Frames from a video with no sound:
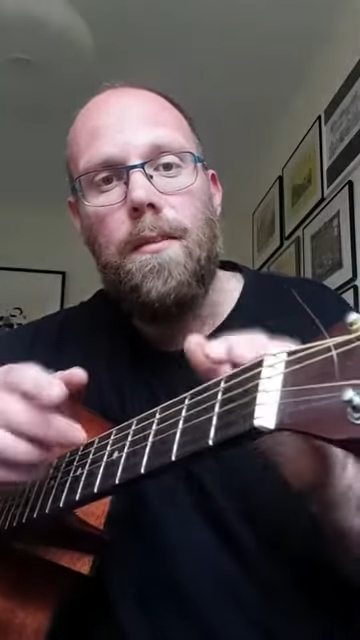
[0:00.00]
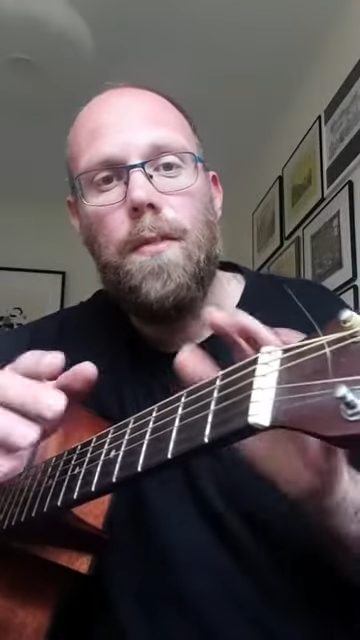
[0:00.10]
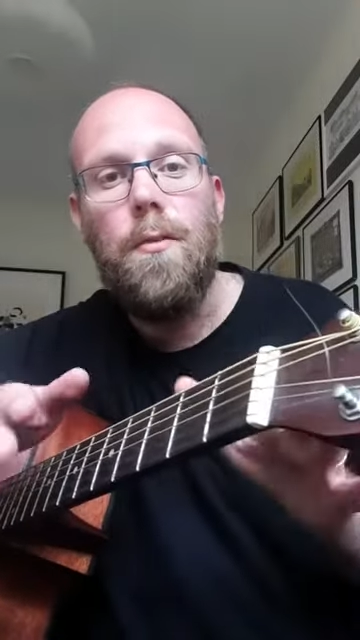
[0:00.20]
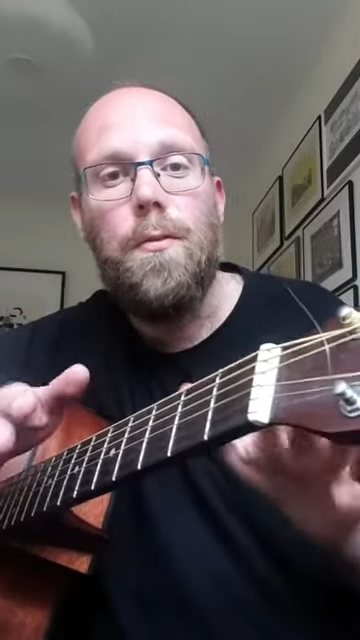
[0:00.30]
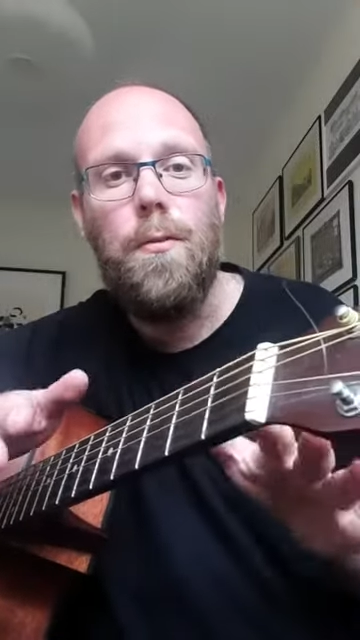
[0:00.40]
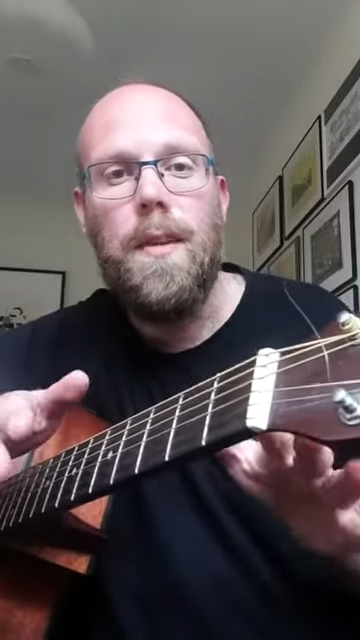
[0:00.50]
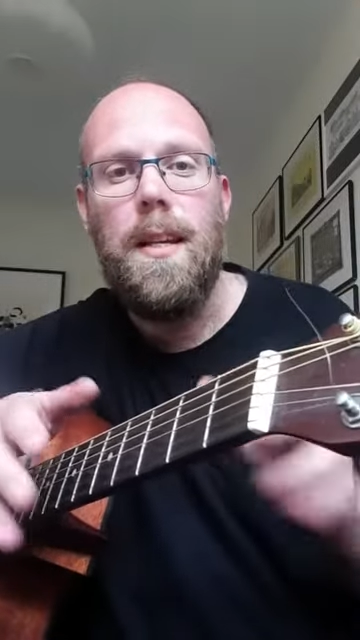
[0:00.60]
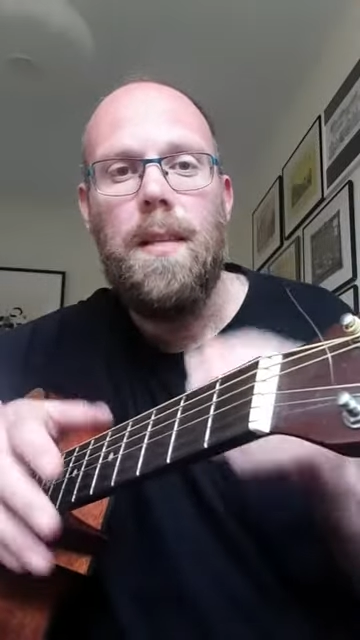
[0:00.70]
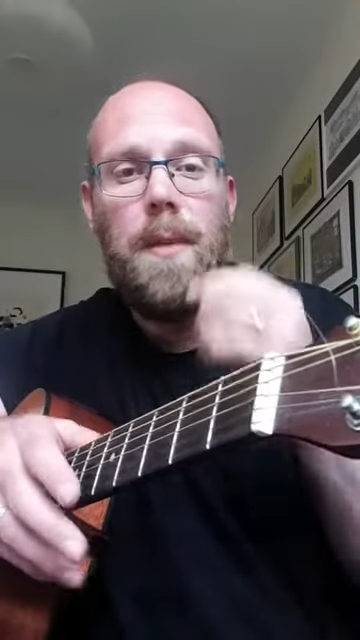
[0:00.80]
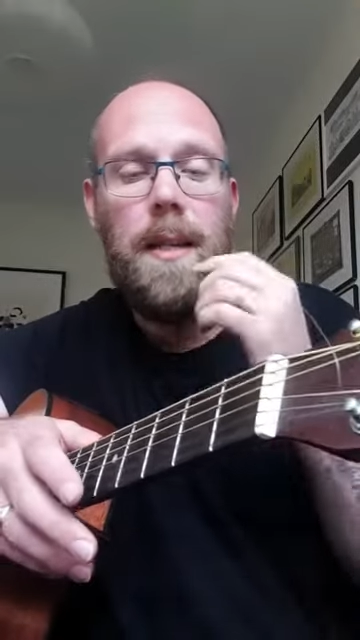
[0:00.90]
Don't do that
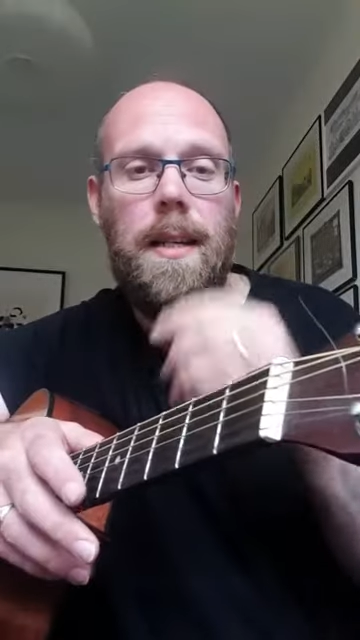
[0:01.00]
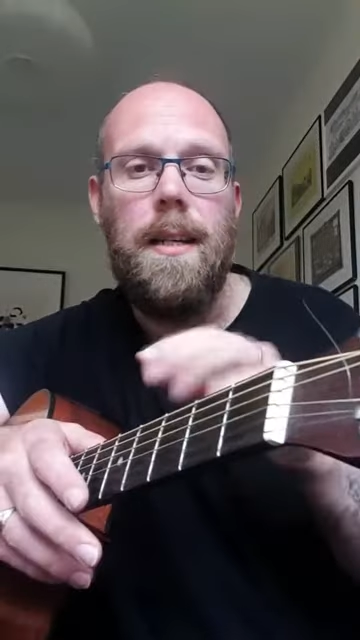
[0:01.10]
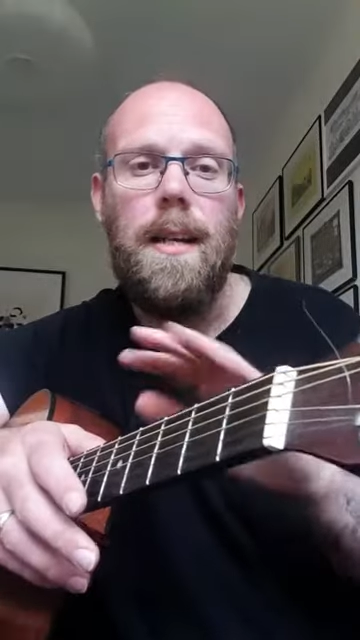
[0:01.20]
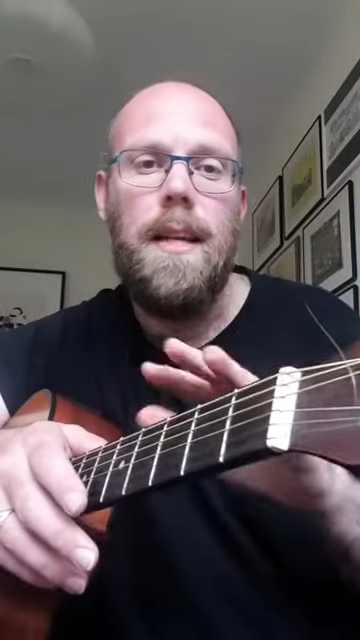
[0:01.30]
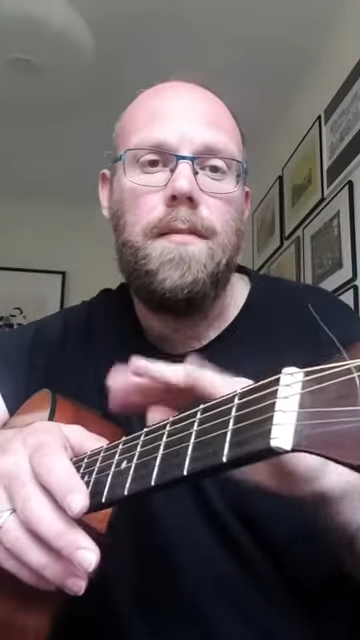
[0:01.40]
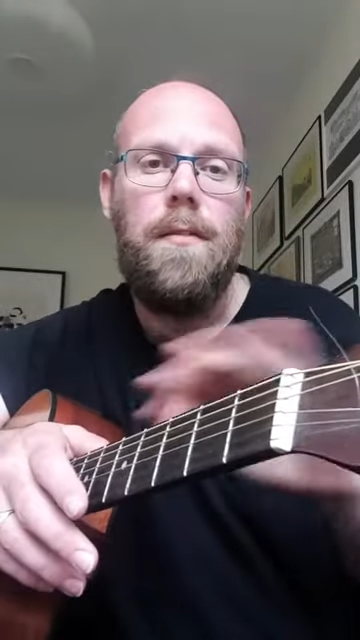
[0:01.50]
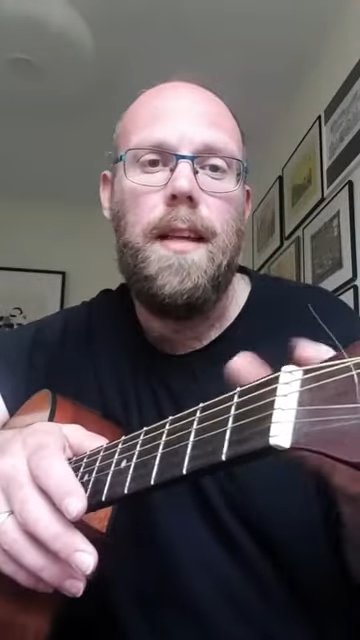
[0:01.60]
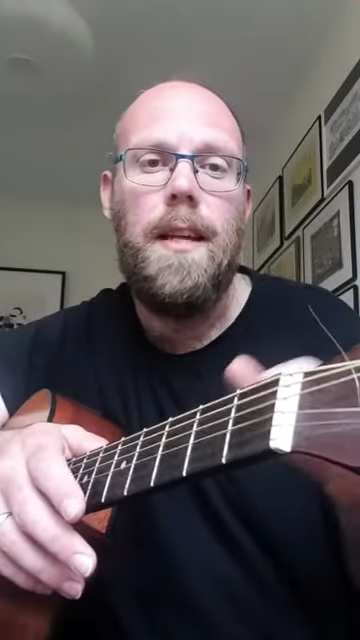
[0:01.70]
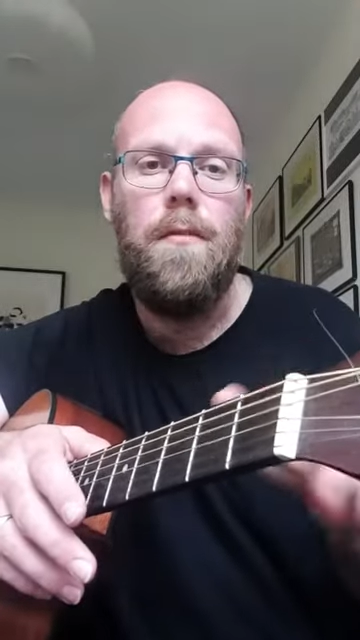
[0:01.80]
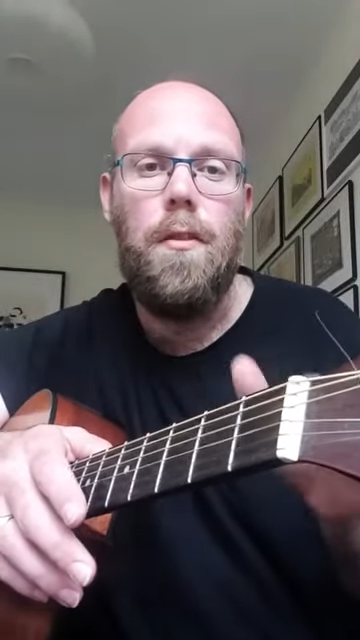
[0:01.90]
in the beginning, that's for
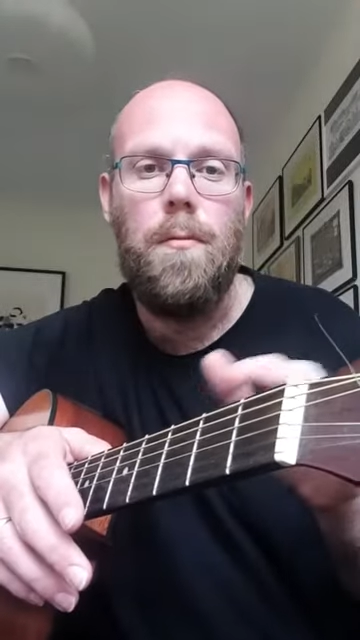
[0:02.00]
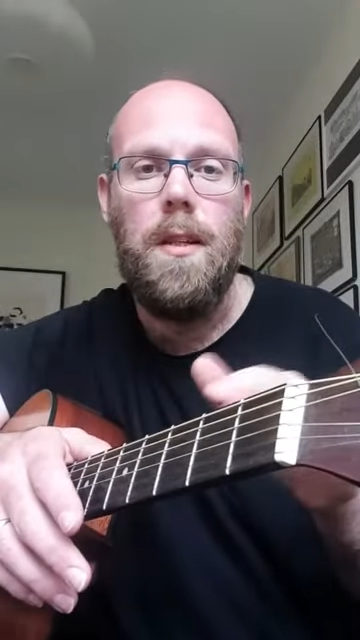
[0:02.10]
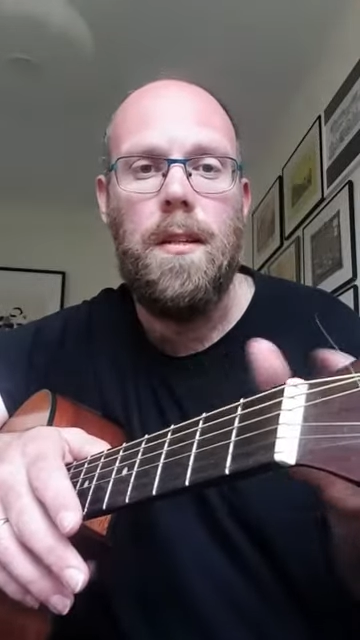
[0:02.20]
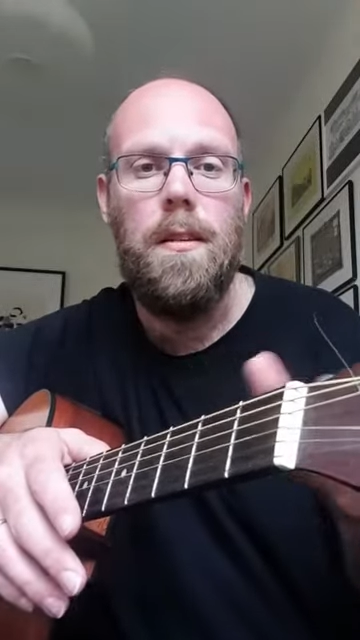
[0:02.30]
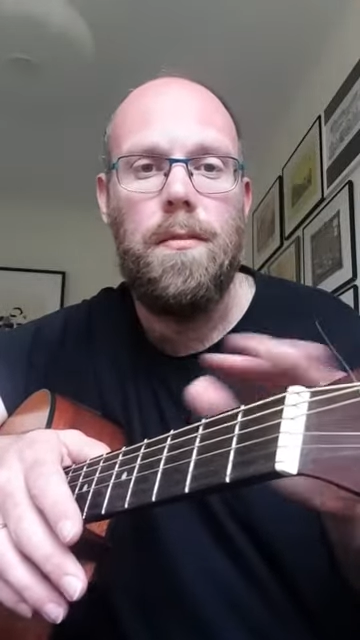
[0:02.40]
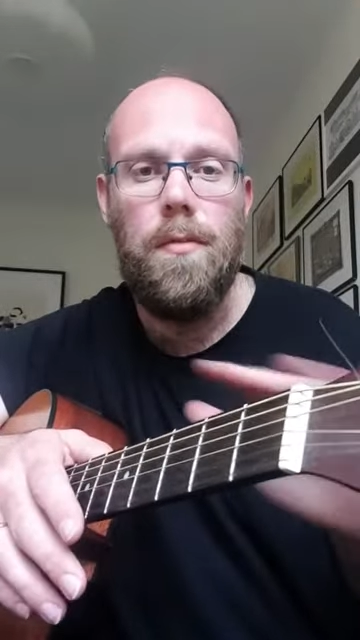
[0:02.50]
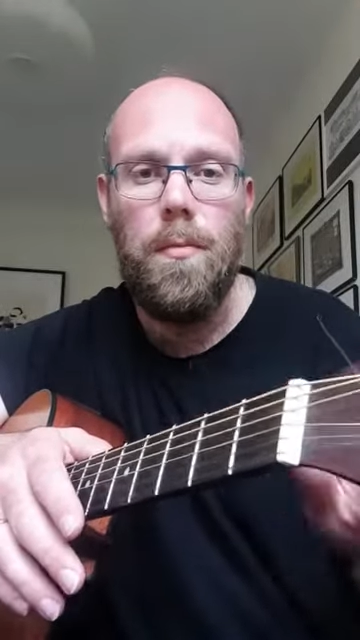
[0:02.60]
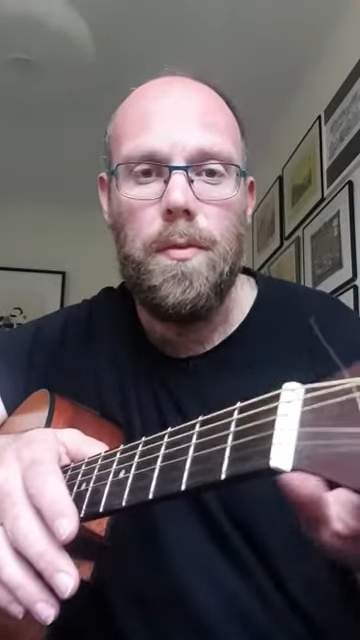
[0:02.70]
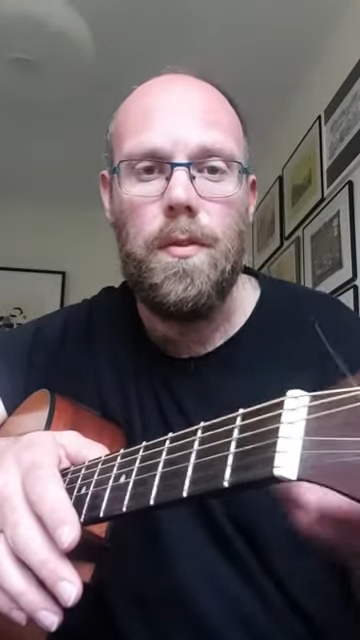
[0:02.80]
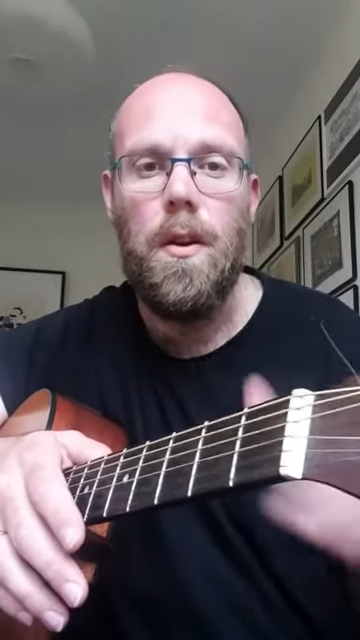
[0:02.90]
later on when you're a
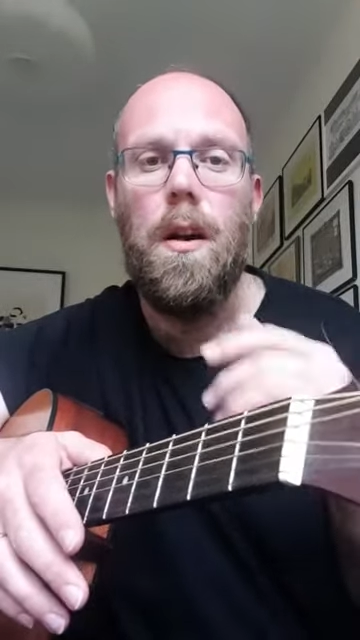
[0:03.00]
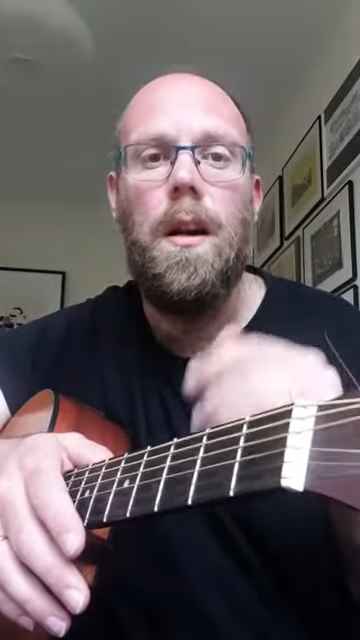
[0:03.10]
superstar.